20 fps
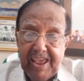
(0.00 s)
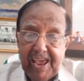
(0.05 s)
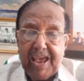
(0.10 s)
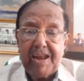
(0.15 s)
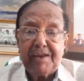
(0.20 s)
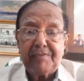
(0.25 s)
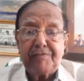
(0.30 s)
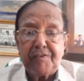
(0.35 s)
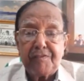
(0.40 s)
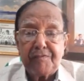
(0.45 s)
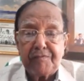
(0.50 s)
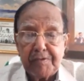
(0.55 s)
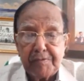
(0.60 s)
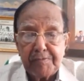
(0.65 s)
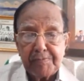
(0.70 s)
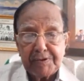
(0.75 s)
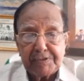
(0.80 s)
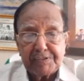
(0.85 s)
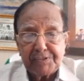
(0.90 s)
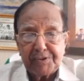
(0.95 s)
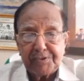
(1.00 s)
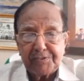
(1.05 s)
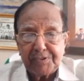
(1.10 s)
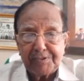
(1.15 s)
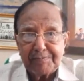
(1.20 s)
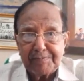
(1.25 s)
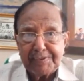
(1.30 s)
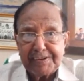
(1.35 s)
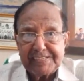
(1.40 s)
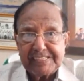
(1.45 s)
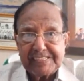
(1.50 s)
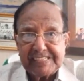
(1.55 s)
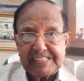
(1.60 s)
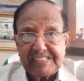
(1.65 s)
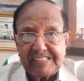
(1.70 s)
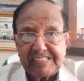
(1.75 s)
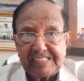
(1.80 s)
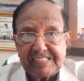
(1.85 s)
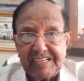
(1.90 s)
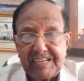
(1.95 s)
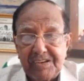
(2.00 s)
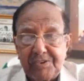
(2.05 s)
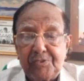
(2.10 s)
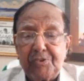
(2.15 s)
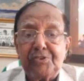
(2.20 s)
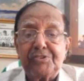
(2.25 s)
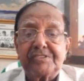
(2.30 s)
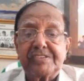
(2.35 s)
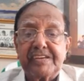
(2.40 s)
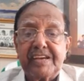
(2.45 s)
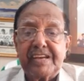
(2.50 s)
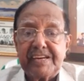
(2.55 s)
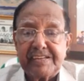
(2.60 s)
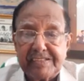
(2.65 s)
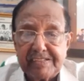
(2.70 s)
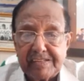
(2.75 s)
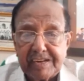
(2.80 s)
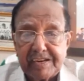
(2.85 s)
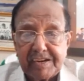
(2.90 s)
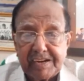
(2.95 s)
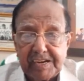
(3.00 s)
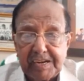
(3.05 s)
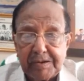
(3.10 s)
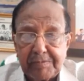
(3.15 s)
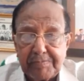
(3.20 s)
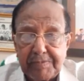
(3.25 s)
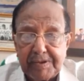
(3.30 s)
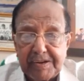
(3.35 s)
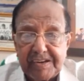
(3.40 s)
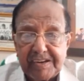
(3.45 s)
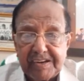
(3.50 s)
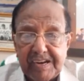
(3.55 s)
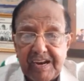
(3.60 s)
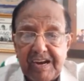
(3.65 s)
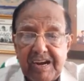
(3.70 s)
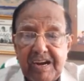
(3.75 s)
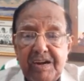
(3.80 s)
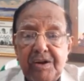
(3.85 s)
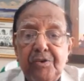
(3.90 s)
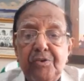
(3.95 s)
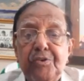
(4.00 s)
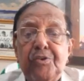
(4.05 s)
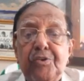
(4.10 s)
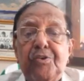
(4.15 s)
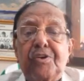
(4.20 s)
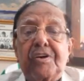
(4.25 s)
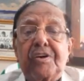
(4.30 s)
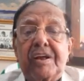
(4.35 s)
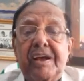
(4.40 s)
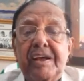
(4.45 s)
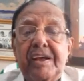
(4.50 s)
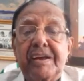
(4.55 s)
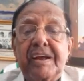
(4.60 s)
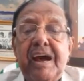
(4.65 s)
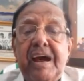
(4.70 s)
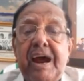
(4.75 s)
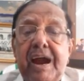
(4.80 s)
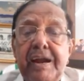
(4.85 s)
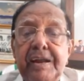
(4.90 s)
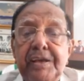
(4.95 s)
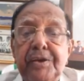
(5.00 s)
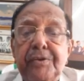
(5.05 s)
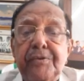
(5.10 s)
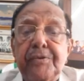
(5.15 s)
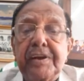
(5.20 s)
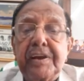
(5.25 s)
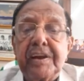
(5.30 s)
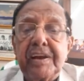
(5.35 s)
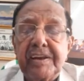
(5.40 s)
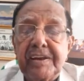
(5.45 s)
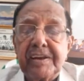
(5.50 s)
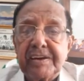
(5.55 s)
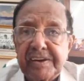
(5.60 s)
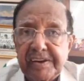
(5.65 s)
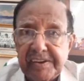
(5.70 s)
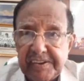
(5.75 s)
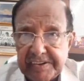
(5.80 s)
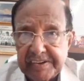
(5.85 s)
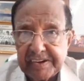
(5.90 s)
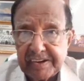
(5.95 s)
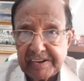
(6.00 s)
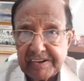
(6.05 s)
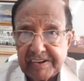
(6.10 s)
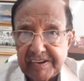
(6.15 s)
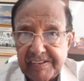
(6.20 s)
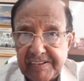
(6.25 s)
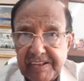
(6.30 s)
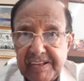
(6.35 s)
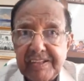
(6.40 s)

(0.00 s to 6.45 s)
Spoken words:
And 50% of the patients who is getting the treatment do not get adequately treated.